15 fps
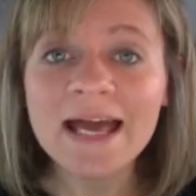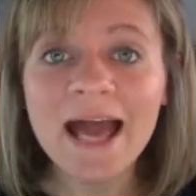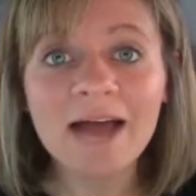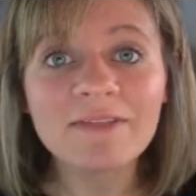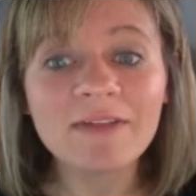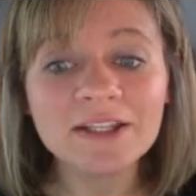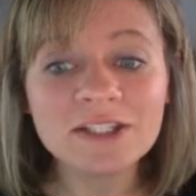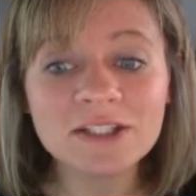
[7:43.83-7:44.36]

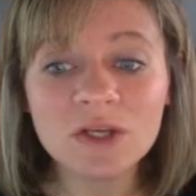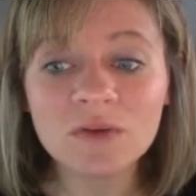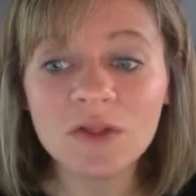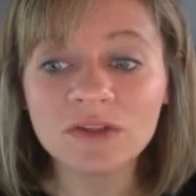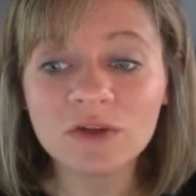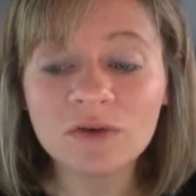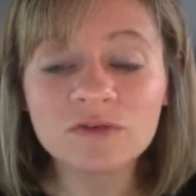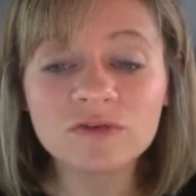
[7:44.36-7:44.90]
and that's so
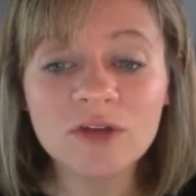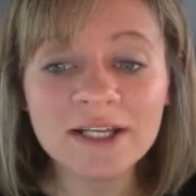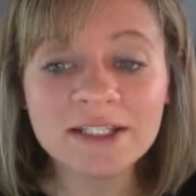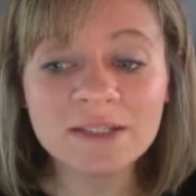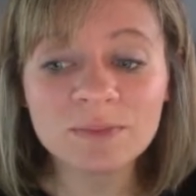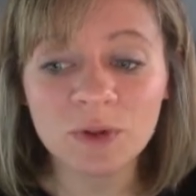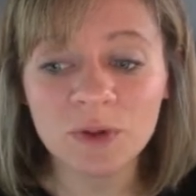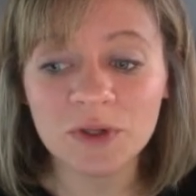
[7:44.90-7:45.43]
that they're
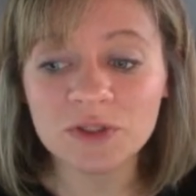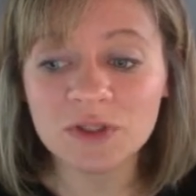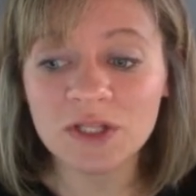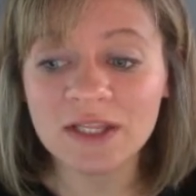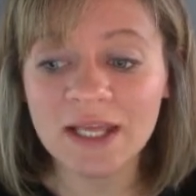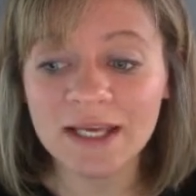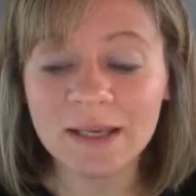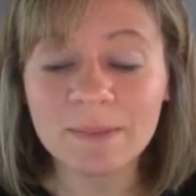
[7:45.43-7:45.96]
flexible and so
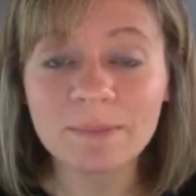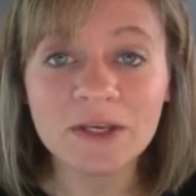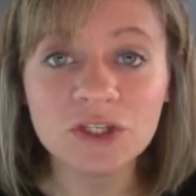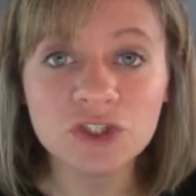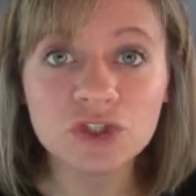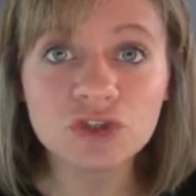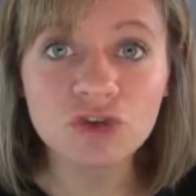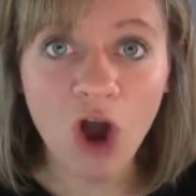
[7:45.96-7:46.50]
that they can be
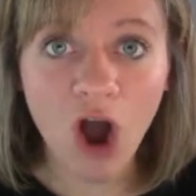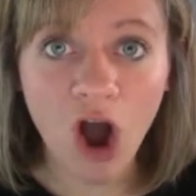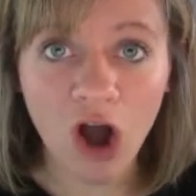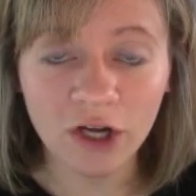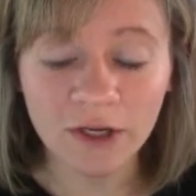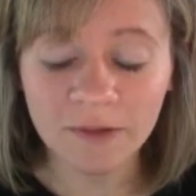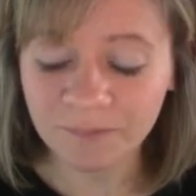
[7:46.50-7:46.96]
strong.